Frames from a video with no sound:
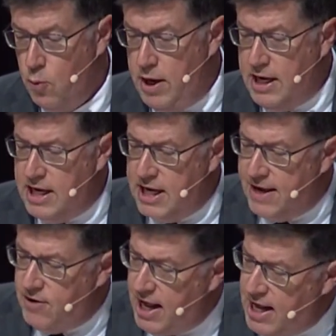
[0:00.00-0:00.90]
We need to
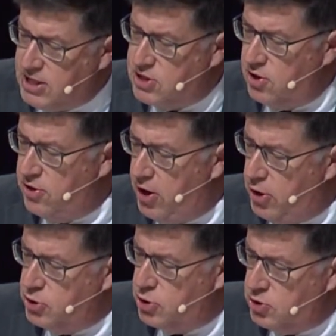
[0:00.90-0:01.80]
give an answer to
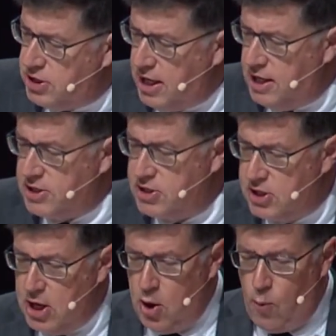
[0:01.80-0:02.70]
those who sent us.
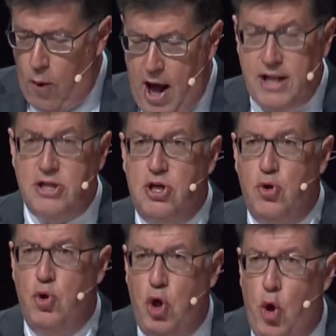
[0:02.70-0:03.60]
What
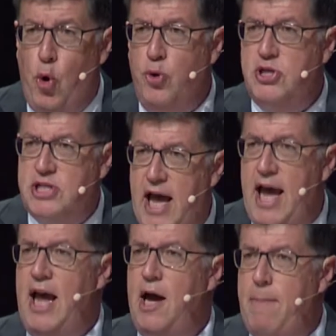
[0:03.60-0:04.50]
do you
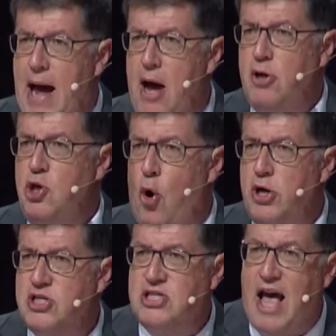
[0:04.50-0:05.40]
say about
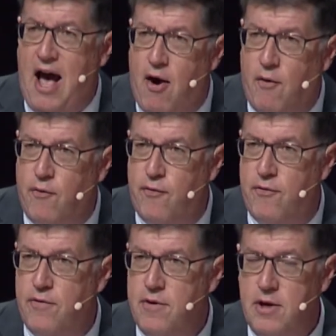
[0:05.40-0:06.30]

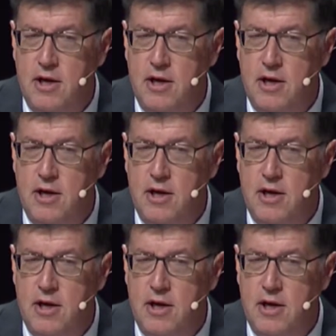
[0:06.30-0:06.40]
yourself?